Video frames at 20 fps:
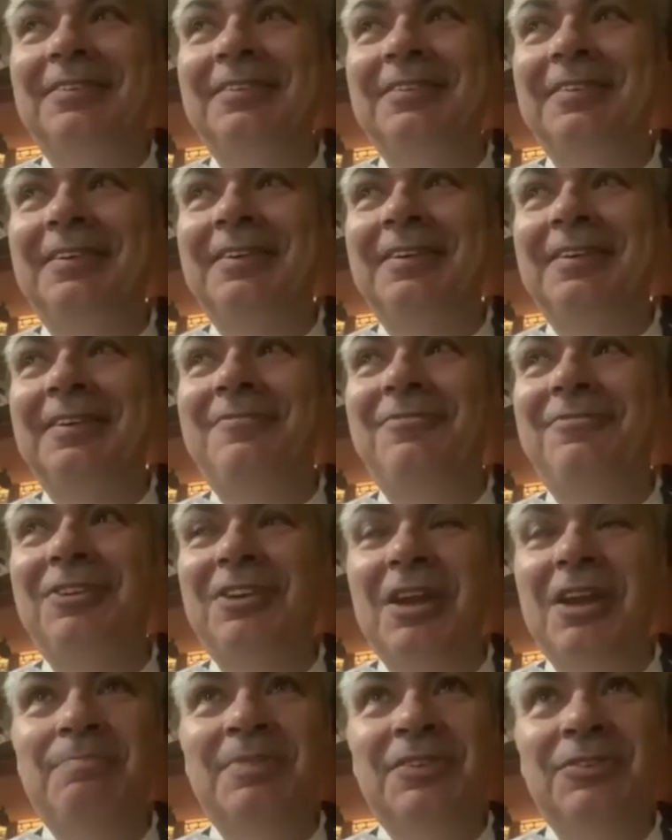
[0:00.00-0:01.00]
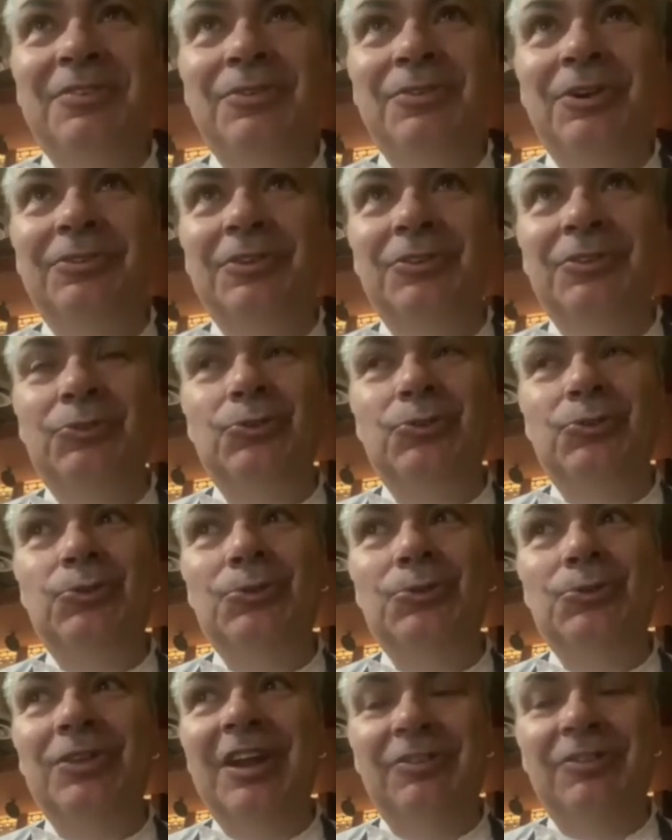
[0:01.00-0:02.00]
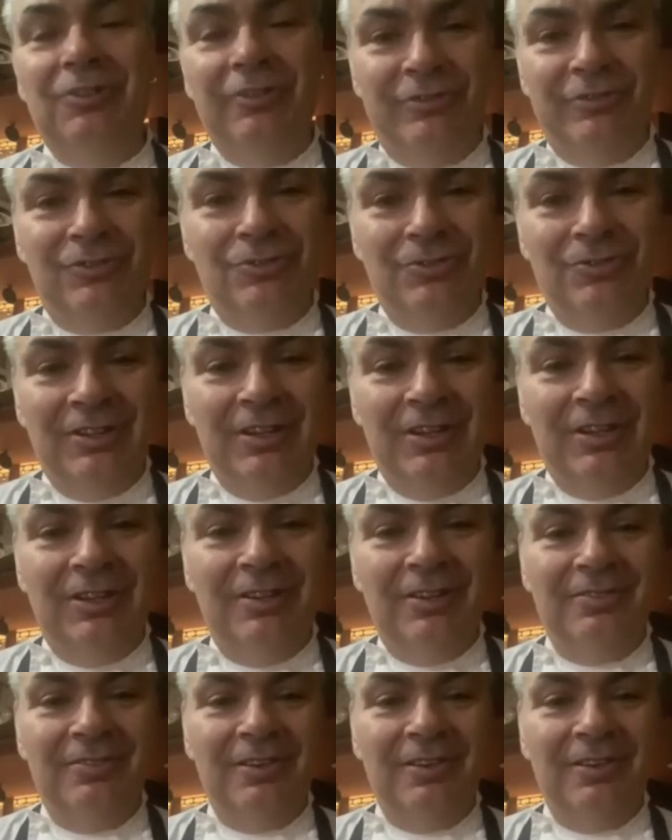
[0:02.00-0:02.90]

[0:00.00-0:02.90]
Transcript: Every episode, it's 2 days of shooting.